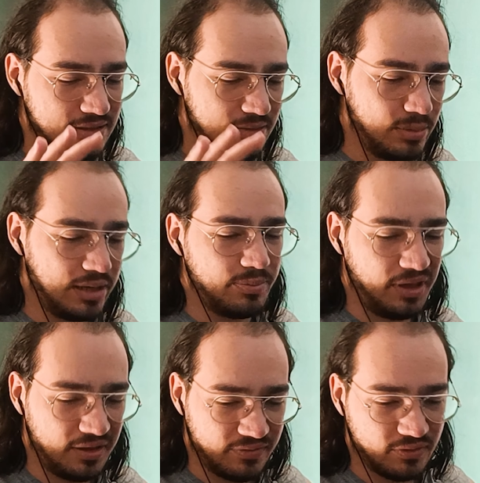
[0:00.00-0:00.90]
the
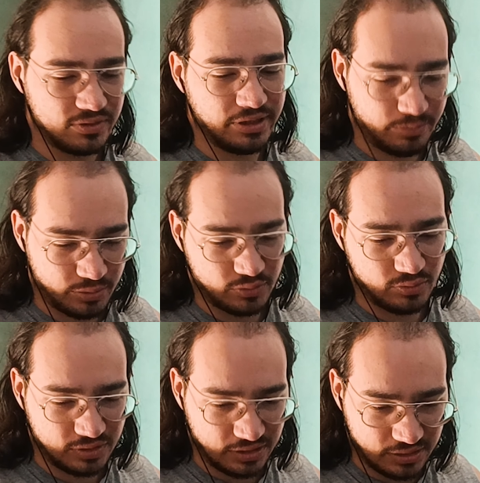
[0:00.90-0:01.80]
Blackpink for their
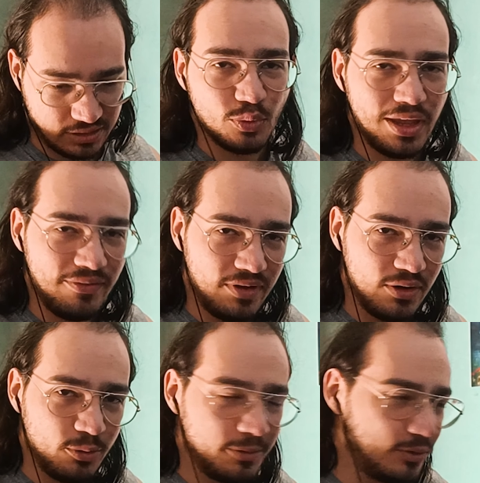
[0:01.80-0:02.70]
producer. We have a
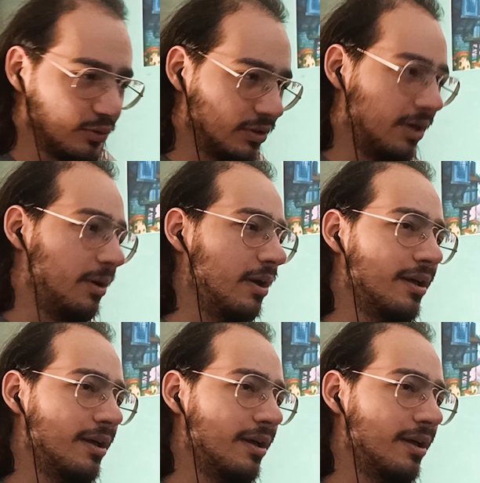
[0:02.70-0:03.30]
new producer.